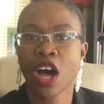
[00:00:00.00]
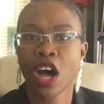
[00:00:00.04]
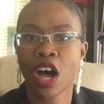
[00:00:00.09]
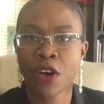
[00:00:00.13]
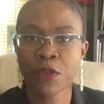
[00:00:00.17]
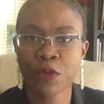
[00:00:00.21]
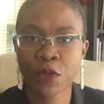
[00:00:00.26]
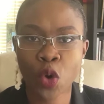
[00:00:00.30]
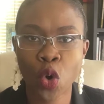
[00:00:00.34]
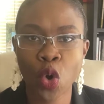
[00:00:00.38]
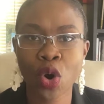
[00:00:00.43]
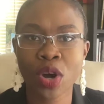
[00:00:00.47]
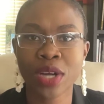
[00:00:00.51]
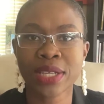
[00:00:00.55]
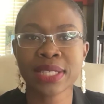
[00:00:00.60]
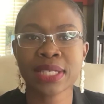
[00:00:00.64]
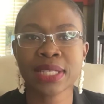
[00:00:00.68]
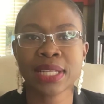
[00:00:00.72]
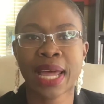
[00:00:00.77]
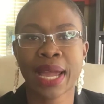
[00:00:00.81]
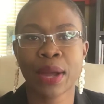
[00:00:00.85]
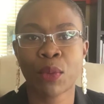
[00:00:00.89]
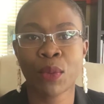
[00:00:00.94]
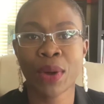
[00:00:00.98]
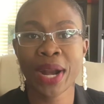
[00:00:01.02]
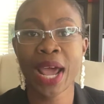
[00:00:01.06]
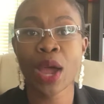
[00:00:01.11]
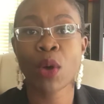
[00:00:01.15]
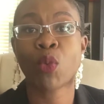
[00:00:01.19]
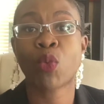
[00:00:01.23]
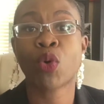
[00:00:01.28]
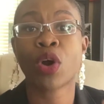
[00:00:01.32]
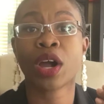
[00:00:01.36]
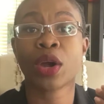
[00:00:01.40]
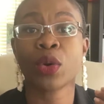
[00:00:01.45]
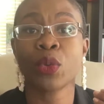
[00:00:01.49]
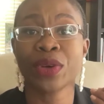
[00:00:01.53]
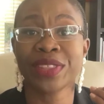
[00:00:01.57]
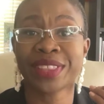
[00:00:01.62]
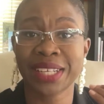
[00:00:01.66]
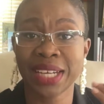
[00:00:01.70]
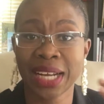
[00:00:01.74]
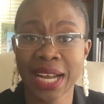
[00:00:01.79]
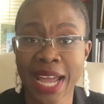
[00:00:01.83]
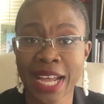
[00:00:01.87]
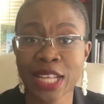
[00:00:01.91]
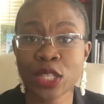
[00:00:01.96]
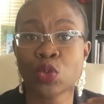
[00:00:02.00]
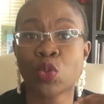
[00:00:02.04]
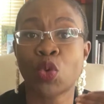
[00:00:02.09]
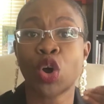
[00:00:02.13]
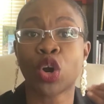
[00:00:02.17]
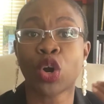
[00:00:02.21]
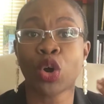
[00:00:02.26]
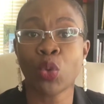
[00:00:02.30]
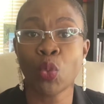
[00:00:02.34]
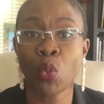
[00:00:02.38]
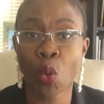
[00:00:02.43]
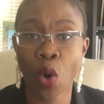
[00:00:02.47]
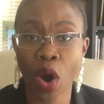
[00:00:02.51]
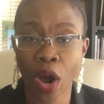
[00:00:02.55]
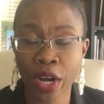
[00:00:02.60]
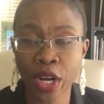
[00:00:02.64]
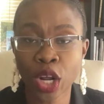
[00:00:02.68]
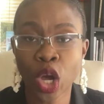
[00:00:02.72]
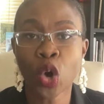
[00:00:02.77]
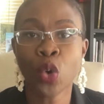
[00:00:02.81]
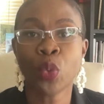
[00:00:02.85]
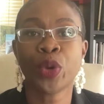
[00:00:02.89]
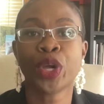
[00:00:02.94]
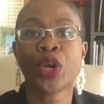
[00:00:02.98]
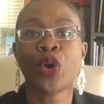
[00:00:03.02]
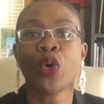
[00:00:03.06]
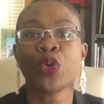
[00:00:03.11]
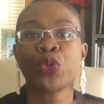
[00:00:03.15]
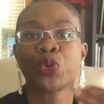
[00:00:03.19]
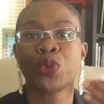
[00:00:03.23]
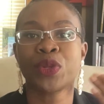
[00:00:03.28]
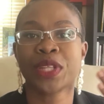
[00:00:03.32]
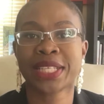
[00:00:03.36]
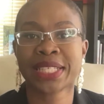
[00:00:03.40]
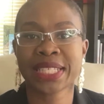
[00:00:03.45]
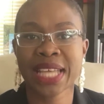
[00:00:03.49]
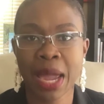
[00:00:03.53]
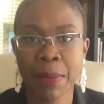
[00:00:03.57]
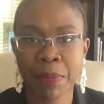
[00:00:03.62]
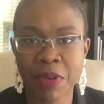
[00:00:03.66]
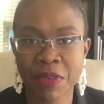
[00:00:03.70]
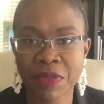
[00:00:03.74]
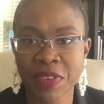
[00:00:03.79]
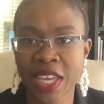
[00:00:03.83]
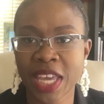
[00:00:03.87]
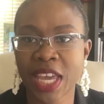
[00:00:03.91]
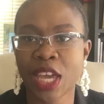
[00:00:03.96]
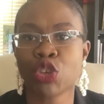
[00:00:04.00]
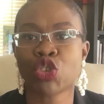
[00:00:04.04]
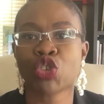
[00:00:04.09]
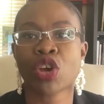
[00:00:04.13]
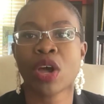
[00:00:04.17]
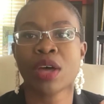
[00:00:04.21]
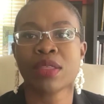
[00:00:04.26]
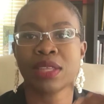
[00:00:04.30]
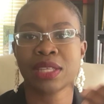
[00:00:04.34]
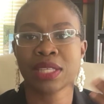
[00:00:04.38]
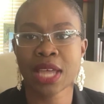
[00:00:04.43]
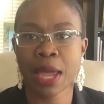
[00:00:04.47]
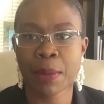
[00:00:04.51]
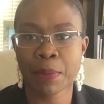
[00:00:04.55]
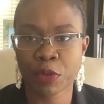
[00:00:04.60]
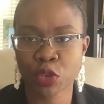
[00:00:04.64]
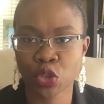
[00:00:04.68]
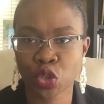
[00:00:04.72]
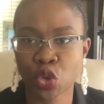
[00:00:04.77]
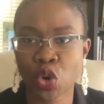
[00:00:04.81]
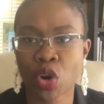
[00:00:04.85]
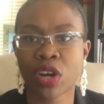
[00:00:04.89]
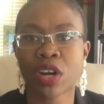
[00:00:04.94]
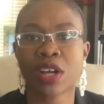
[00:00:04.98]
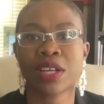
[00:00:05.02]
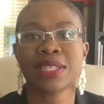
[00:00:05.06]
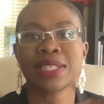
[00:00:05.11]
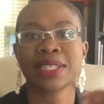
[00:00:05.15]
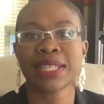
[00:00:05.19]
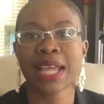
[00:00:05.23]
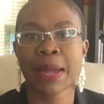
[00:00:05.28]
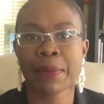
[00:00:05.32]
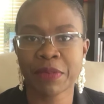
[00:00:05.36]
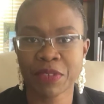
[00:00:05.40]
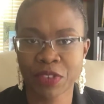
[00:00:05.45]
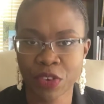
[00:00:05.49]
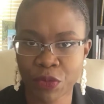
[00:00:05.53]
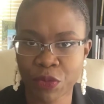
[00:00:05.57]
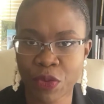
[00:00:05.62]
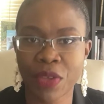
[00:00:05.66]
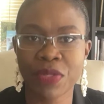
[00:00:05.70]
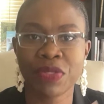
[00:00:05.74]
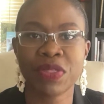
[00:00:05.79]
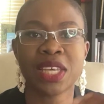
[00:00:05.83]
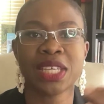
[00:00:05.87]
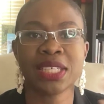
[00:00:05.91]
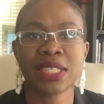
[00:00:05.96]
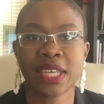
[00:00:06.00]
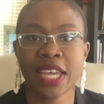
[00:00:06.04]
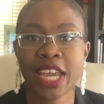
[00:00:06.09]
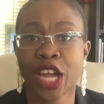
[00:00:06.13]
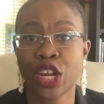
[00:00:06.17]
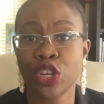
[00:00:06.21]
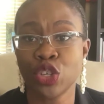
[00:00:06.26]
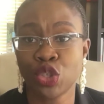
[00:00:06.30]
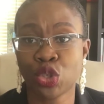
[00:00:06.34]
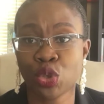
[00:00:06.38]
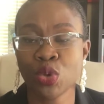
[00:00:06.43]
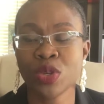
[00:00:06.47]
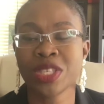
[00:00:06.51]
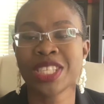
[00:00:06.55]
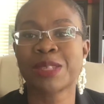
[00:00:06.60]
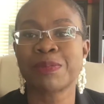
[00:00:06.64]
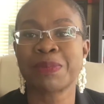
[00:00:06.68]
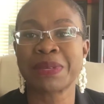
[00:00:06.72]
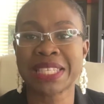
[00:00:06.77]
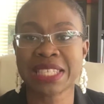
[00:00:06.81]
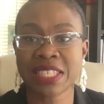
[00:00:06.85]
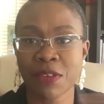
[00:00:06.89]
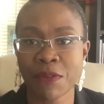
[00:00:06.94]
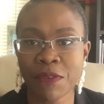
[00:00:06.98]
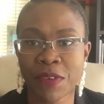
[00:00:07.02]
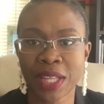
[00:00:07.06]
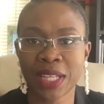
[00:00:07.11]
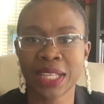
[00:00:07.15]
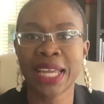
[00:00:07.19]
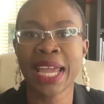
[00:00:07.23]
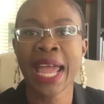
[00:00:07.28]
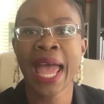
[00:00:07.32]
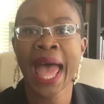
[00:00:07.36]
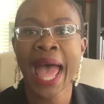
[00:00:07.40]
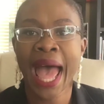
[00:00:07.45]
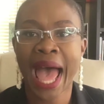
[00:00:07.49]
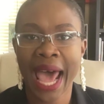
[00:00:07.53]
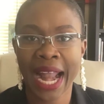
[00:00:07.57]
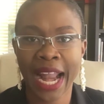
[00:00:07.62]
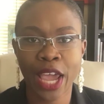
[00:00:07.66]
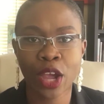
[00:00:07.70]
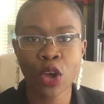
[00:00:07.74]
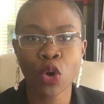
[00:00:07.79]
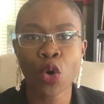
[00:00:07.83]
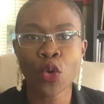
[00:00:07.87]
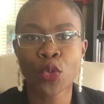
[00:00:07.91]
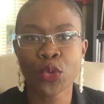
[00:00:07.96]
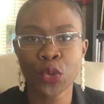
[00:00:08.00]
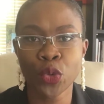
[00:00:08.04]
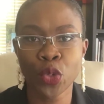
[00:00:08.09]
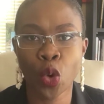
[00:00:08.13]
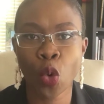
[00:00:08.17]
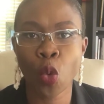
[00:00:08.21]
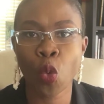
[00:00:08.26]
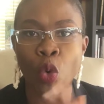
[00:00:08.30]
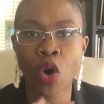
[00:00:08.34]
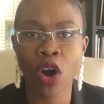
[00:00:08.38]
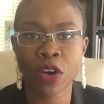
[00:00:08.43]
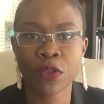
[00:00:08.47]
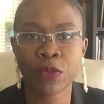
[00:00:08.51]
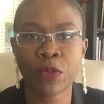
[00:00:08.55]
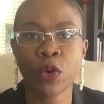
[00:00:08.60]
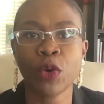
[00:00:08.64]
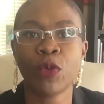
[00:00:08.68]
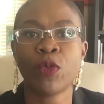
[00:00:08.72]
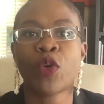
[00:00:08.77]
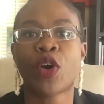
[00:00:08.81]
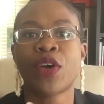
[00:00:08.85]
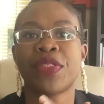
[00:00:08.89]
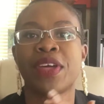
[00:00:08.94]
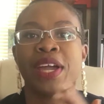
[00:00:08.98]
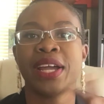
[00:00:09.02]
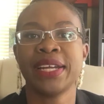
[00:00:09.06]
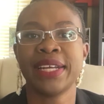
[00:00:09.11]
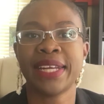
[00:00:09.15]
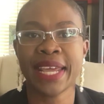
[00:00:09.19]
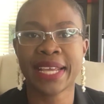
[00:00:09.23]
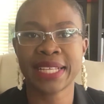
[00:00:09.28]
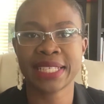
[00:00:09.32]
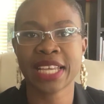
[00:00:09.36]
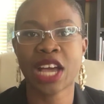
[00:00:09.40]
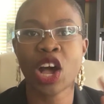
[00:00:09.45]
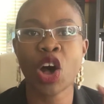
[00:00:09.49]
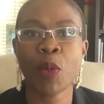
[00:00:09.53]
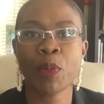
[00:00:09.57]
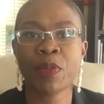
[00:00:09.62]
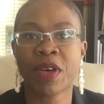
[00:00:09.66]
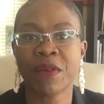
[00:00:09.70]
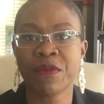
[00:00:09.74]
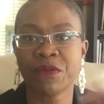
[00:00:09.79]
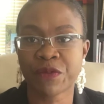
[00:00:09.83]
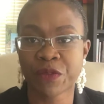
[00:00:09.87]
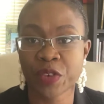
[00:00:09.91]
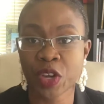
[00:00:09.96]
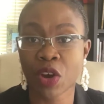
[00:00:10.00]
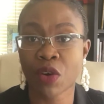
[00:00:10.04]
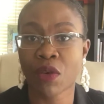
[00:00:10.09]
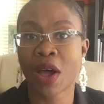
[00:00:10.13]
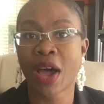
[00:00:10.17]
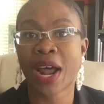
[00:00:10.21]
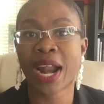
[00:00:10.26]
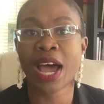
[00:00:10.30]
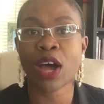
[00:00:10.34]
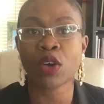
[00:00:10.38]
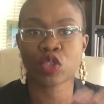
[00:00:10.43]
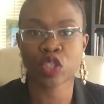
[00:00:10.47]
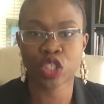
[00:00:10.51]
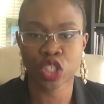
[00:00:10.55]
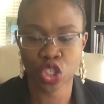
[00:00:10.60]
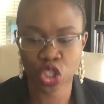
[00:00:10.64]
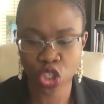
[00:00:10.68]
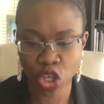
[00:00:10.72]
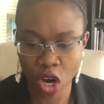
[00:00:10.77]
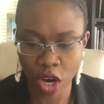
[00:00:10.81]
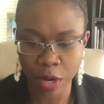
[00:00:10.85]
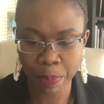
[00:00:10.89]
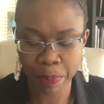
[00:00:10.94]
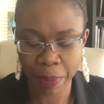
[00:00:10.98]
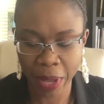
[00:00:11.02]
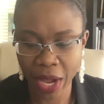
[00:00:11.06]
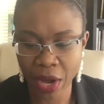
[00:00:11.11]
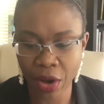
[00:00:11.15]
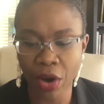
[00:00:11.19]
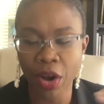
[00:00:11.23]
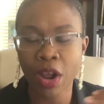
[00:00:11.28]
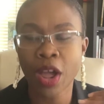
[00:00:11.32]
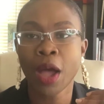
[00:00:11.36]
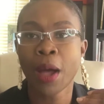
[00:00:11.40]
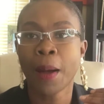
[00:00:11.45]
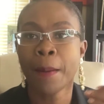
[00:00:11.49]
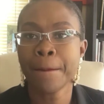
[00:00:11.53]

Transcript: Of course, like when I work with clients one-on-one, we go through the type of EHR, the type of shortcuts, the type of different things they can do specifically, and I go through the workflow for their day to help them figure out how to chart better.